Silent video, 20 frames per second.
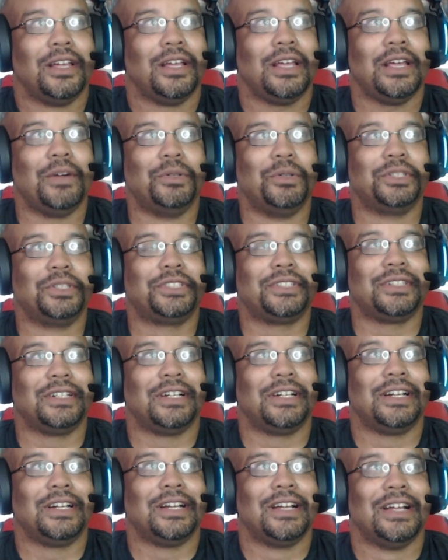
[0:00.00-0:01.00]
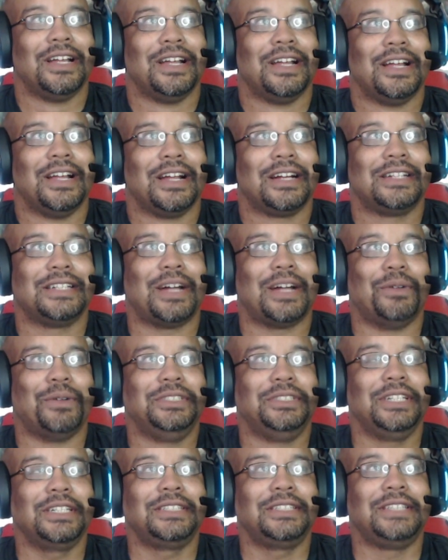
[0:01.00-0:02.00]
it was because I was
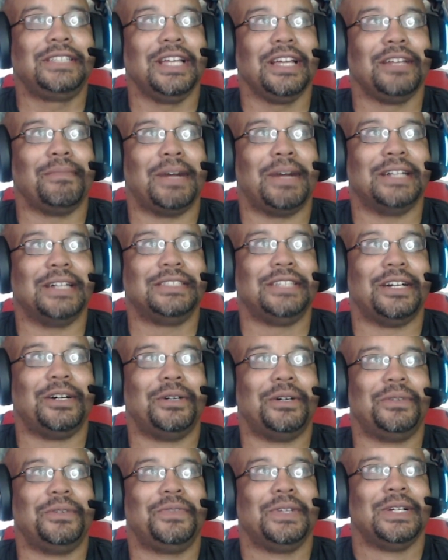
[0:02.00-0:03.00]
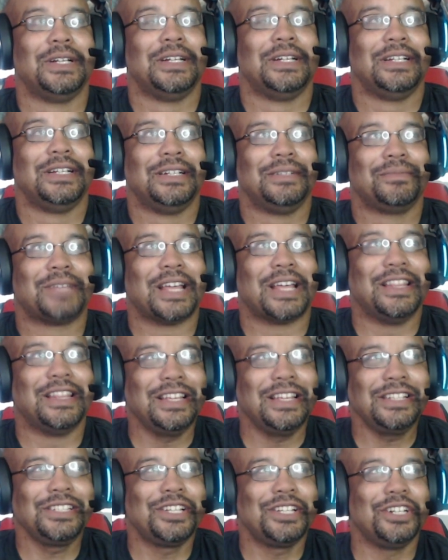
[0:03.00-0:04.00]
just thinking to myself,
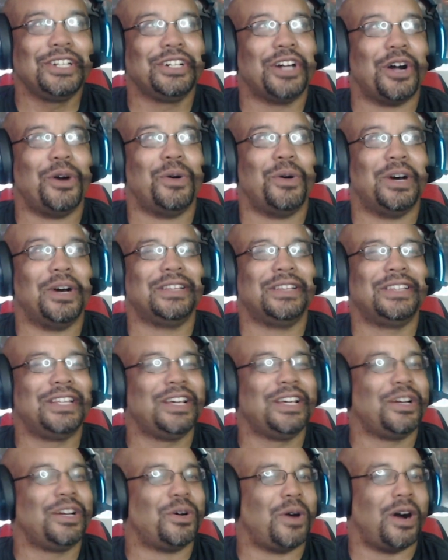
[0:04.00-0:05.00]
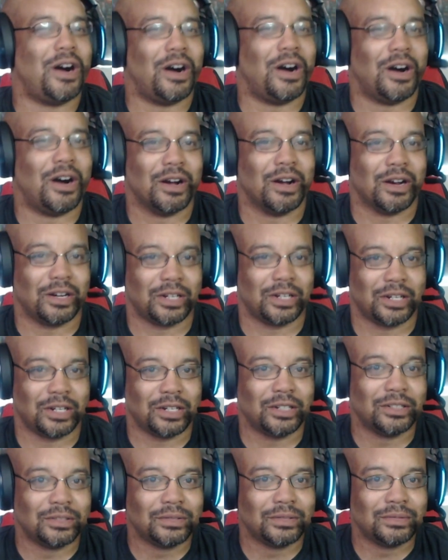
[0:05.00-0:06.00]
this could go a little harder.